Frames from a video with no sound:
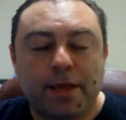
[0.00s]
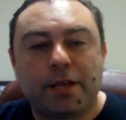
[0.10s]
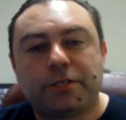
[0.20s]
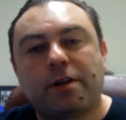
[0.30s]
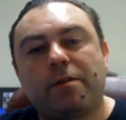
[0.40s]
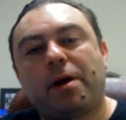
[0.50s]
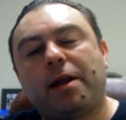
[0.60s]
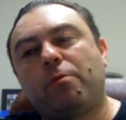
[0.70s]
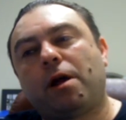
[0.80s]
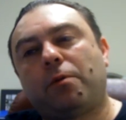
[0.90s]
So
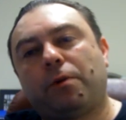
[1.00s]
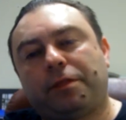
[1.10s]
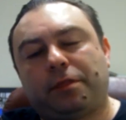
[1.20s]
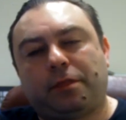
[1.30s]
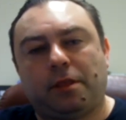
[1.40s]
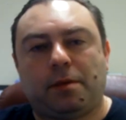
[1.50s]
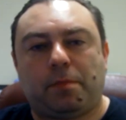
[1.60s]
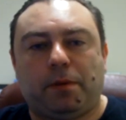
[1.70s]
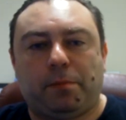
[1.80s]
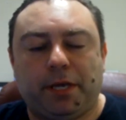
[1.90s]
everybody went with the
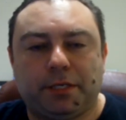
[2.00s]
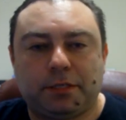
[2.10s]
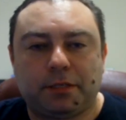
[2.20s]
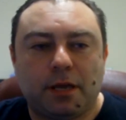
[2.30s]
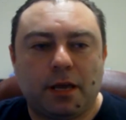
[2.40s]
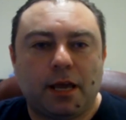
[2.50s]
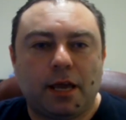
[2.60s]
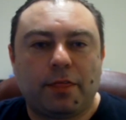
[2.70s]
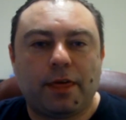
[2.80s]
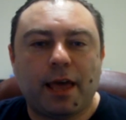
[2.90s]
PPPs.
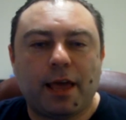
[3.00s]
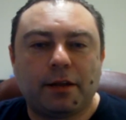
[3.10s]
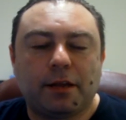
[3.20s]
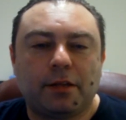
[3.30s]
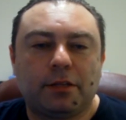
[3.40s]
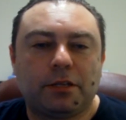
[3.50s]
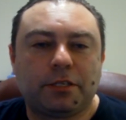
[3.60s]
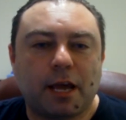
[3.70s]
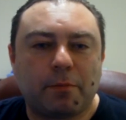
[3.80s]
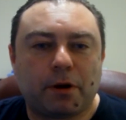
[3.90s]
Then in
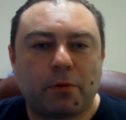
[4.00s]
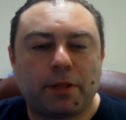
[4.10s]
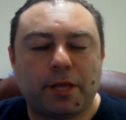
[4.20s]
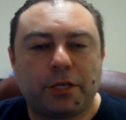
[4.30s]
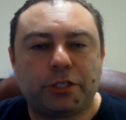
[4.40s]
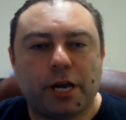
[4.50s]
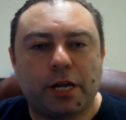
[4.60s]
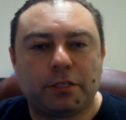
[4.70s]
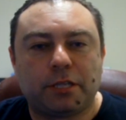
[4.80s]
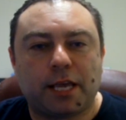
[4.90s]
December, when they
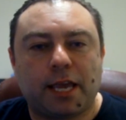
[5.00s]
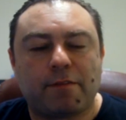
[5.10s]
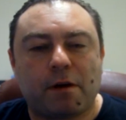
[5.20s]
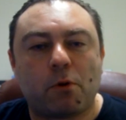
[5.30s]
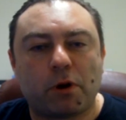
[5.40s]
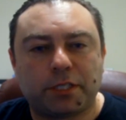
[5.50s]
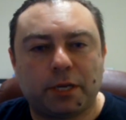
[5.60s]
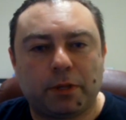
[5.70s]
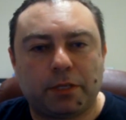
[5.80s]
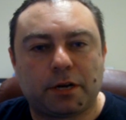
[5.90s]
changed, they gave out more
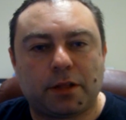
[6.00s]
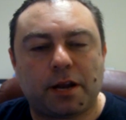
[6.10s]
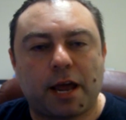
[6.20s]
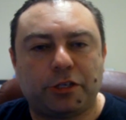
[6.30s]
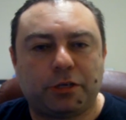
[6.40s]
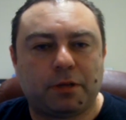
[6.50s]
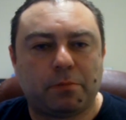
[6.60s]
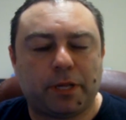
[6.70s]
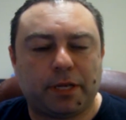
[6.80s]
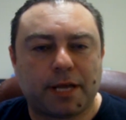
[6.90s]
stimulus, another $900
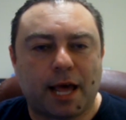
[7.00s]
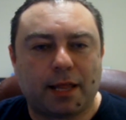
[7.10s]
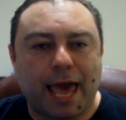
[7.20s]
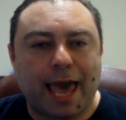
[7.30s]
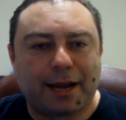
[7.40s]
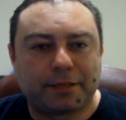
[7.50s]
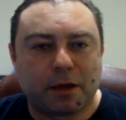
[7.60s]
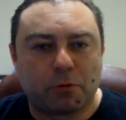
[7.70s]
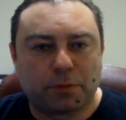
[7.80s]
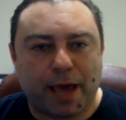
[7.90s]
billion act
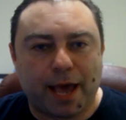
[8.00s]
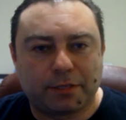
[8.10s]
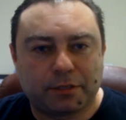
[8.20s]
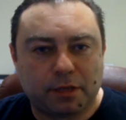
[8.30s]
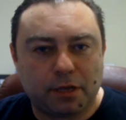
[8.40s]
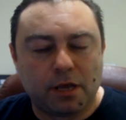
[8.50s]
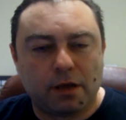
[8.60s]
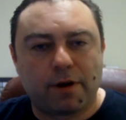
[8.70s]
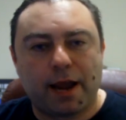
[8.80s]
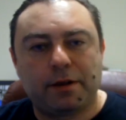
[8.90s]
that was passed,
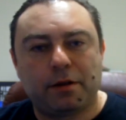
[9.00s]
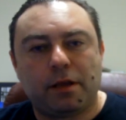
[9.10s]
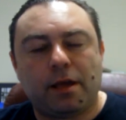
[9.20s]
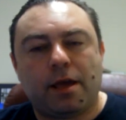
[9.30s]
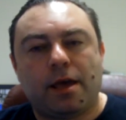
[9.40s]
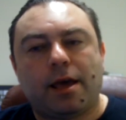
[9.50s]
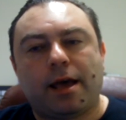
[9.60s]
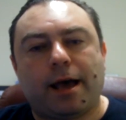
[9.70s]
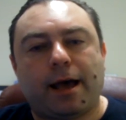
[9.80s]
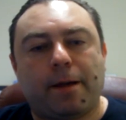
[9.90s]
right?
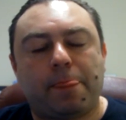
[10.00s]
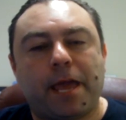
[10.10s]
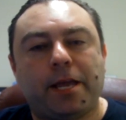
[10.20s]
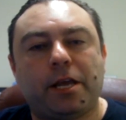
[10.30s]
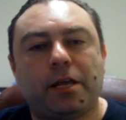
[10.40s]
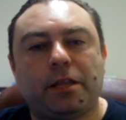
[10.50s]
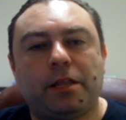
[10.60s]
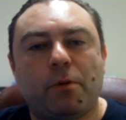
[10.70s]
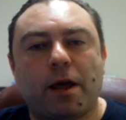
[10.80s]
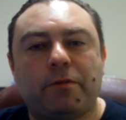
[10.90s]
They went